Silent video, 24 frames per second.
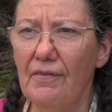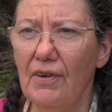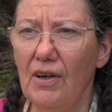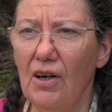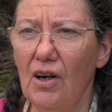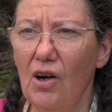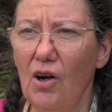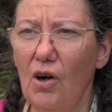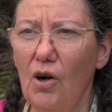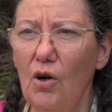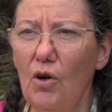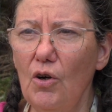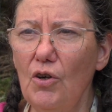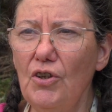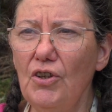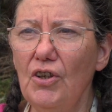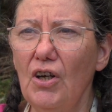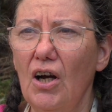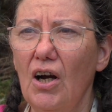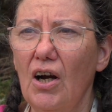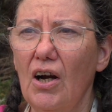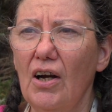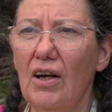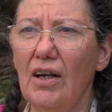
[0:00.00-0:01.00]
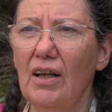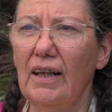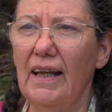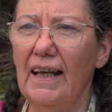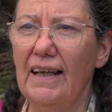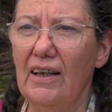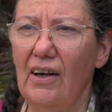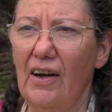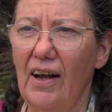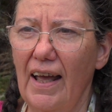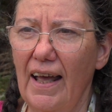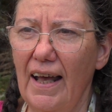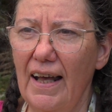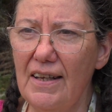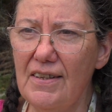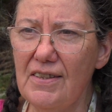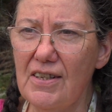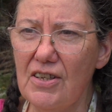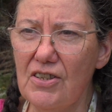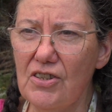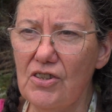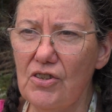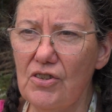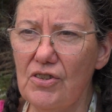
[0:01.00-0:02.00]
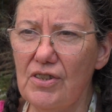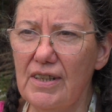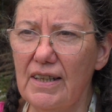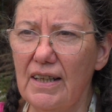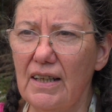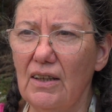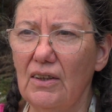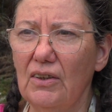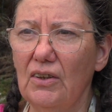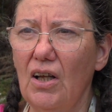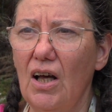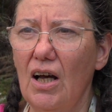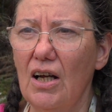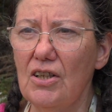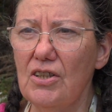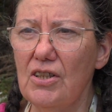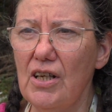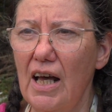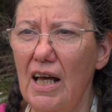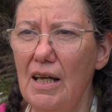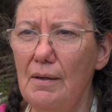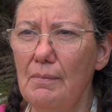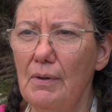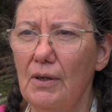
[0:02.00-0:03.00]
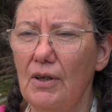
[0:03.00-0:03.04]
in our own yard, like our ancestors did a long time